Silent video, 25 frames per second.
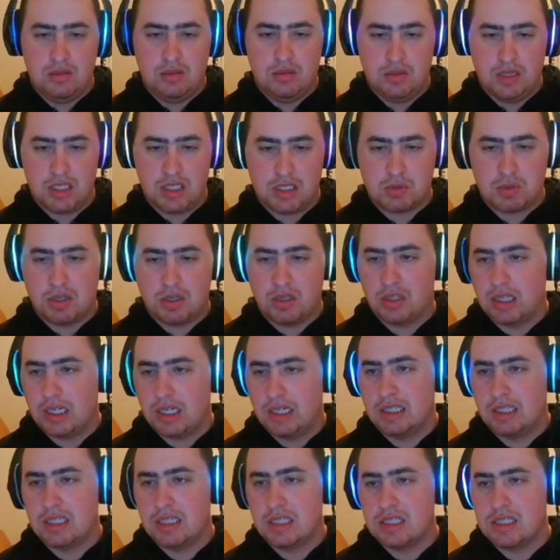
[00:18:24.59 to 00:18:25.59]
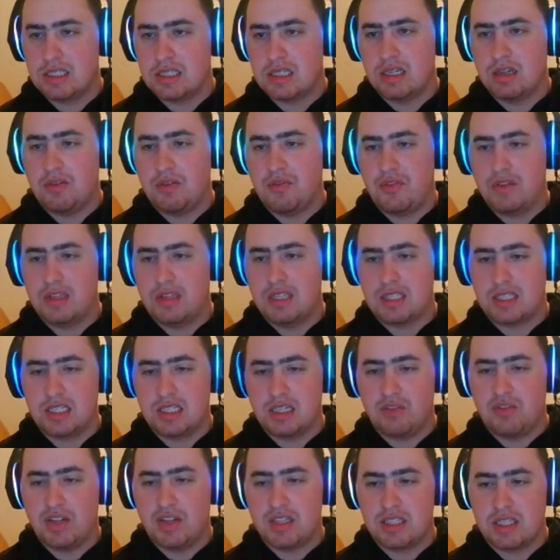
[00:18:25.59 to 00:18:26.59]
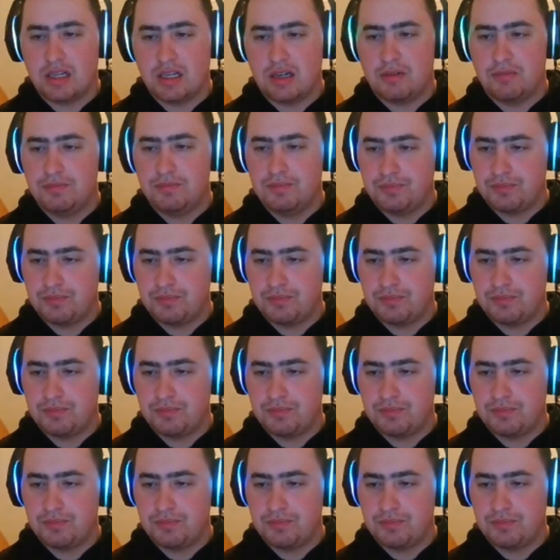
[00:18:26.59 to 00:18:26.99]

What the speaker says: That's where you're looking at this defense here.